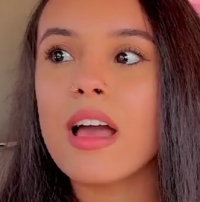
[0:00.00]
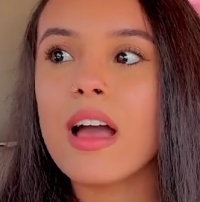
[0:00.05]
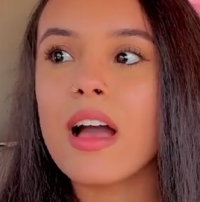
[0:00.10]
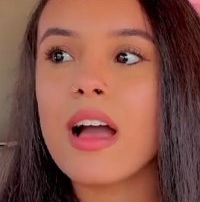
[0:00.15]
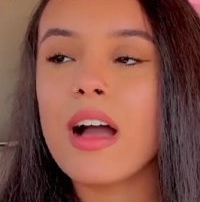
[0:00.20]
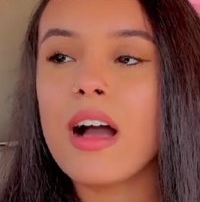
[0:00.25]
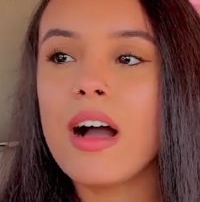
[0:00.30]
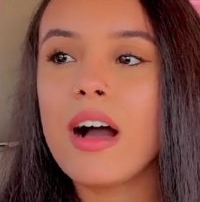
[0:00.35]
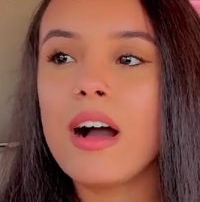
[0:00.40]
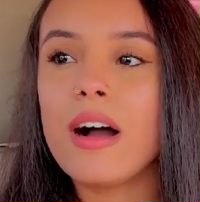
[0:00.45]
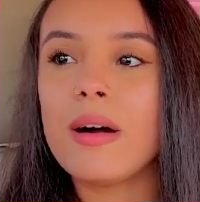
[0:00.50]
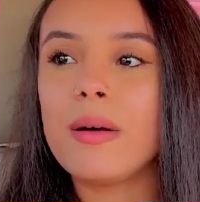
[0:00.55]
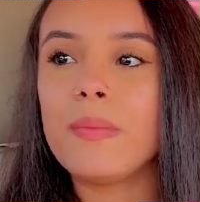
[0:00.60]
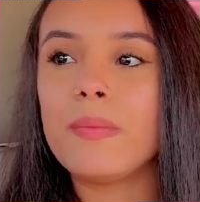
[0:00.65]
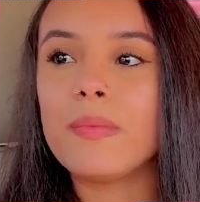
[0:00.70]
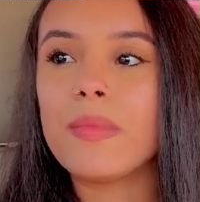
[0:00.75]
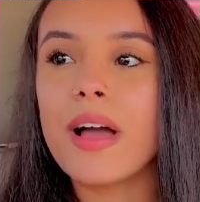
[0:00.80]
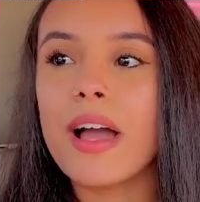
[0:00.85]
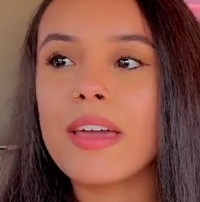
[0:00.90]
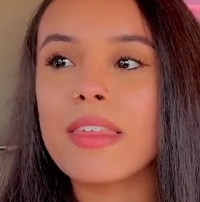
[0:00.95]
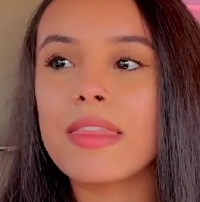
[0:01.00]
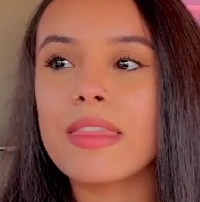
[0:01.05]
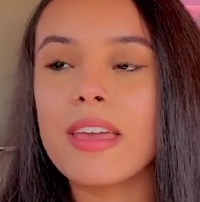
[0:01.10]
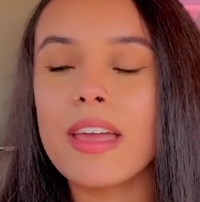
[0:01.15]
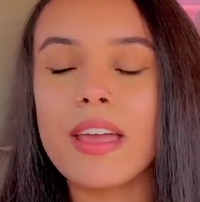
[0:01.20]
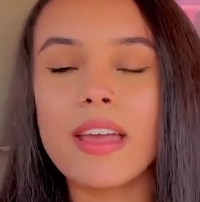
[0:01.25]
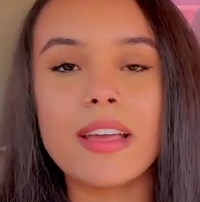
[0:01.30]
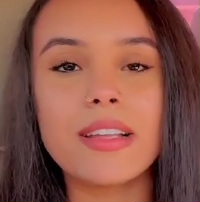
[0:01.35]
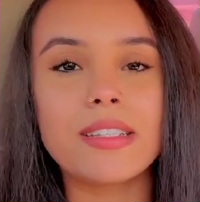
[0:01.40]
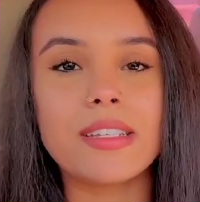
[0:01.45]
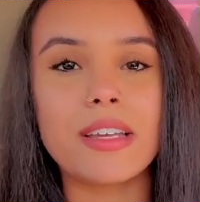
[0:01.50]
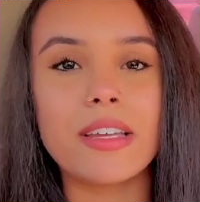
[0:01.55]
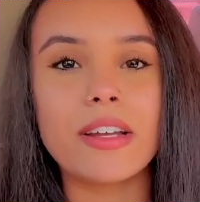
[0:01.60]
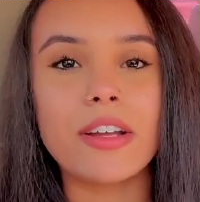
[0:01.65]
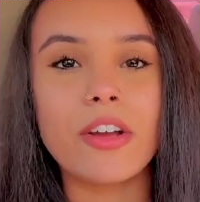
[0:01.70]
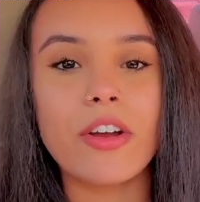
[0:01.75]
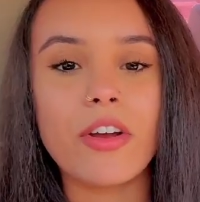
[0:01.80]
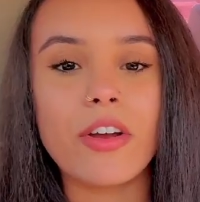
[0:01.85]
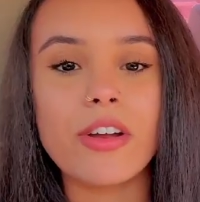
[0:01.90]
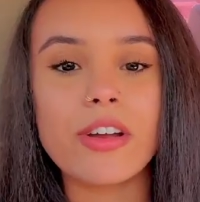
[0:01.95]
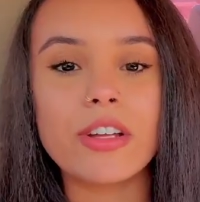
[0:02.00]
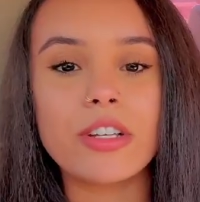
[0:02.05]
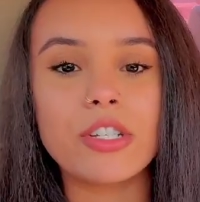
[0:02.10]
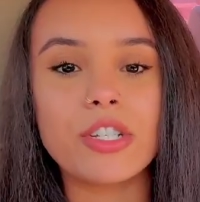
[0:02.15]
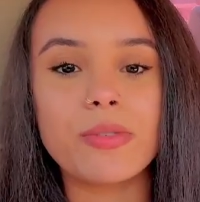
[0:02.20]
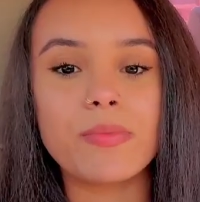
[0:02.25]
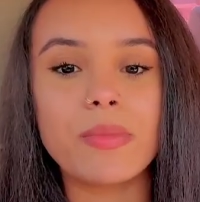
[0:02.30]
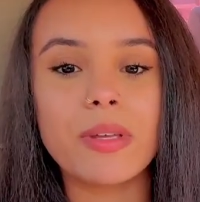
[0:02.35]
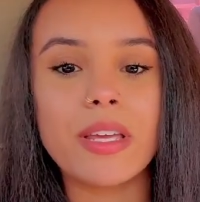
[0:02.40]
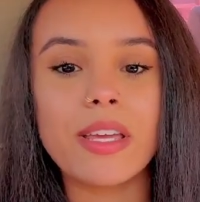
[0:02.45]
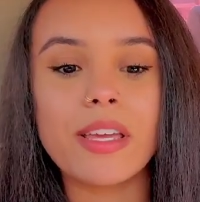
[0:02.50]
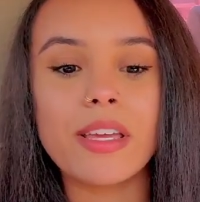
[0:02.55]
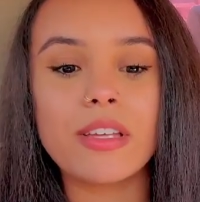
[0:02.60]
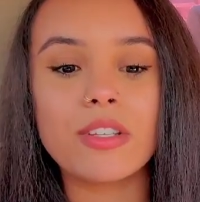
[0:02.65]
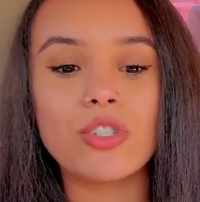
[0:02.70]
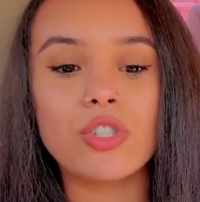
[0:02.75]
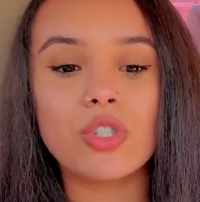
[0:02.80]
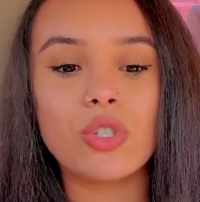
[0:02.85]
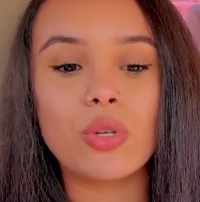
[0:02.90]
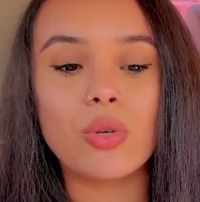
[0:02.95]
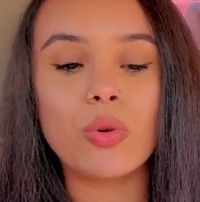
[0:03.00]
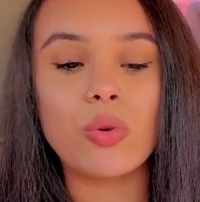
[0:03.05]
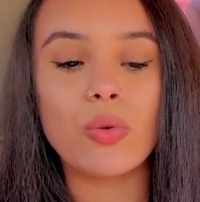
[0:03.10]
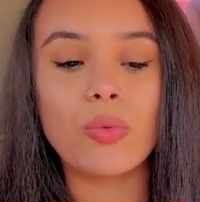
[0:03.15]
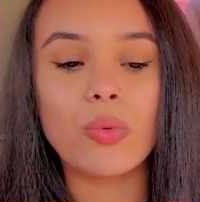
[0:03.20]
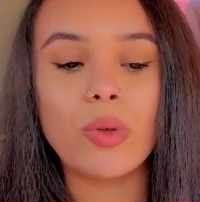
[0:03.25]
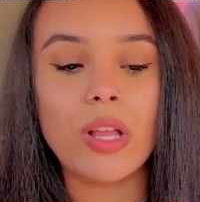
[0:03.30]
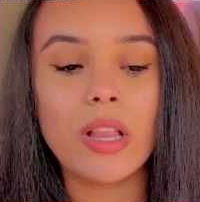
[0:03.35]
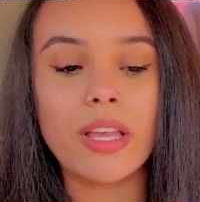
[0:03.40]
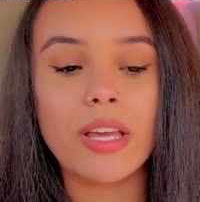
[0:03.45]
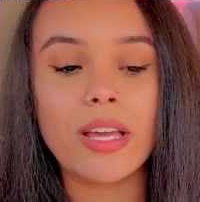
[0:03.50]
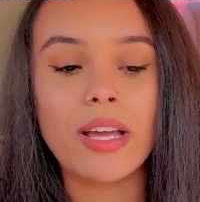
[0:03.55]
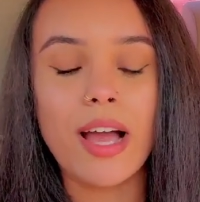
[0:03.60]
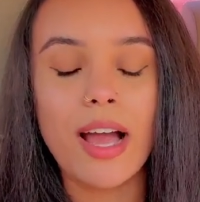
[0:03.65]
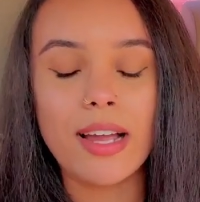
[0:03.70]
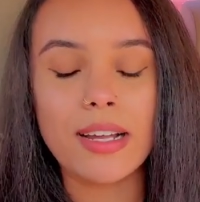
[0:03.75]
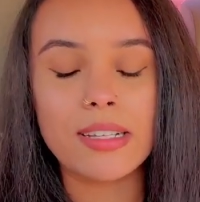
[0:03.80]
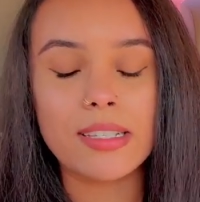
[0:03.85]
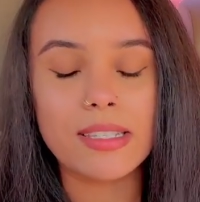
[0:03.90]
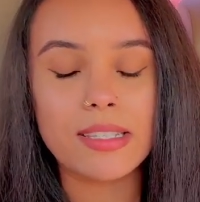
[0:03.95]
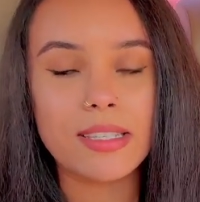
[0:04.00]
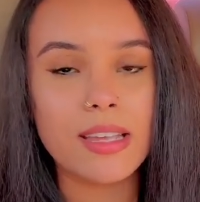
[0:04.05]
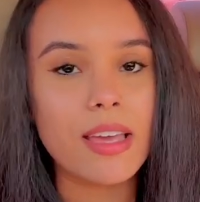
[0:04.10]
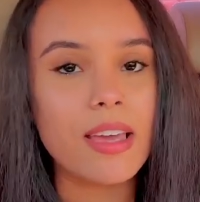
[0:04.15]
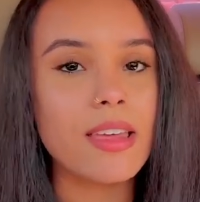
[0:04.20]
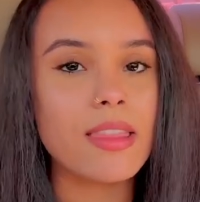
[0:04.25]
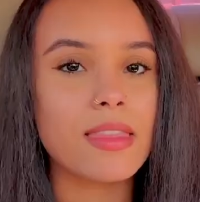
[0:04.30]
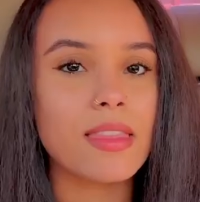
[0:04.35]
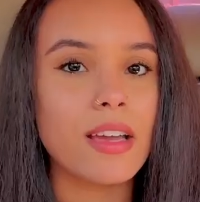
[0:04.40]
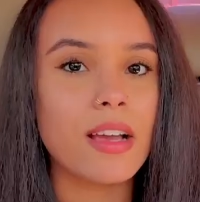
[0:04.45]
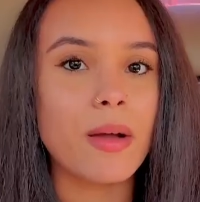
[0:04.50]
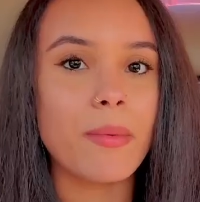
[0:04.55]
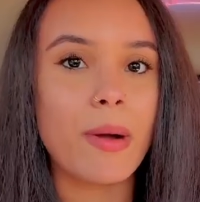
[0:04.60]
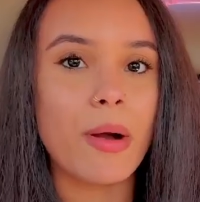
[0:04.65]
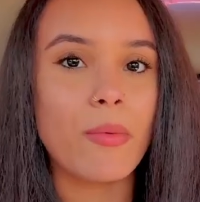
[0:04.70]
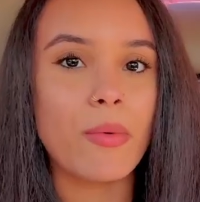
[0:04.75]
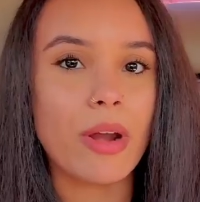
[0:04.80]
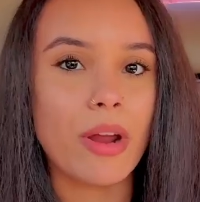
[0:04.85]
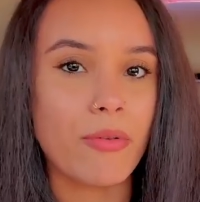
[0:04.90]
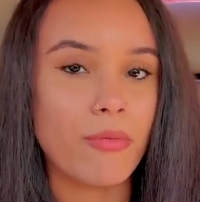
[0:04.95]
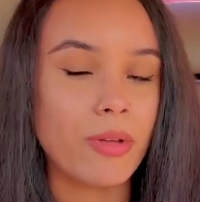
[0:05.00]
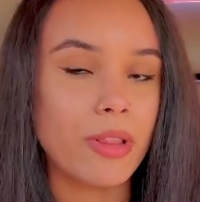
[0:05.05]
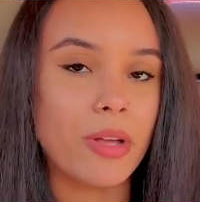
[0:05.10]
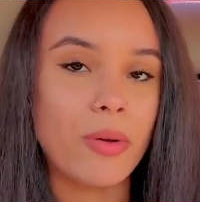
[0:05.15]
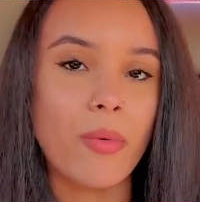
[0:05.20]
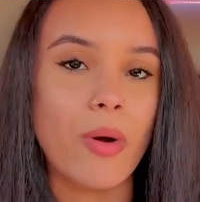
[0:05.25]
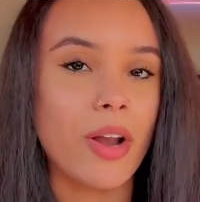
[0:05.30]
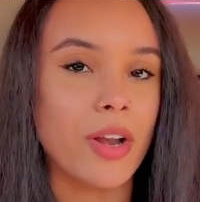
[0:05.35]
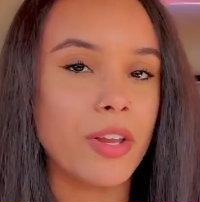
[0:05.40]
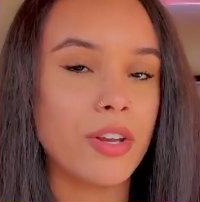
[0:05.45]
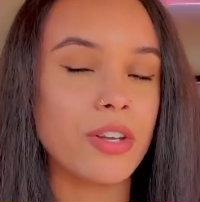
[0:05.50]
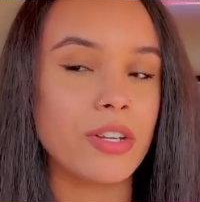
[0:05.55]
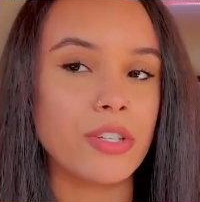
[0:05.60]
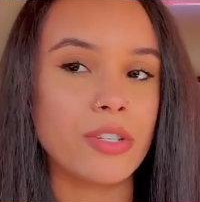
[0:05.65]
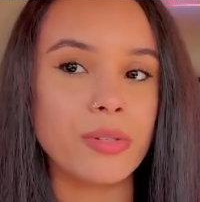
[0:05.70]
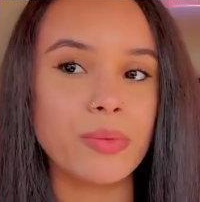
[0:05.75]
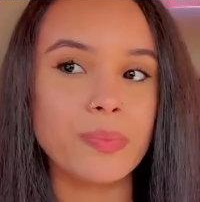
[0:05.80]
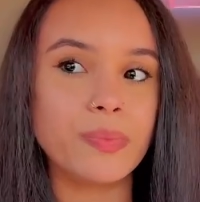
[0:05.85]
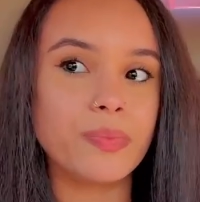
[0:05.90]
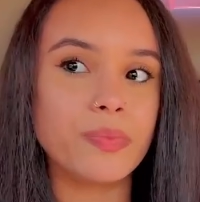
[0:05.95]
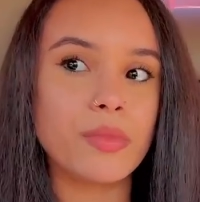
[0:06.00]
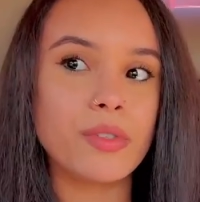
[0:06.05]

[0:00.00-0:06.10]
I think it did encourage me to really kind of sit and think about what I really wanted to do.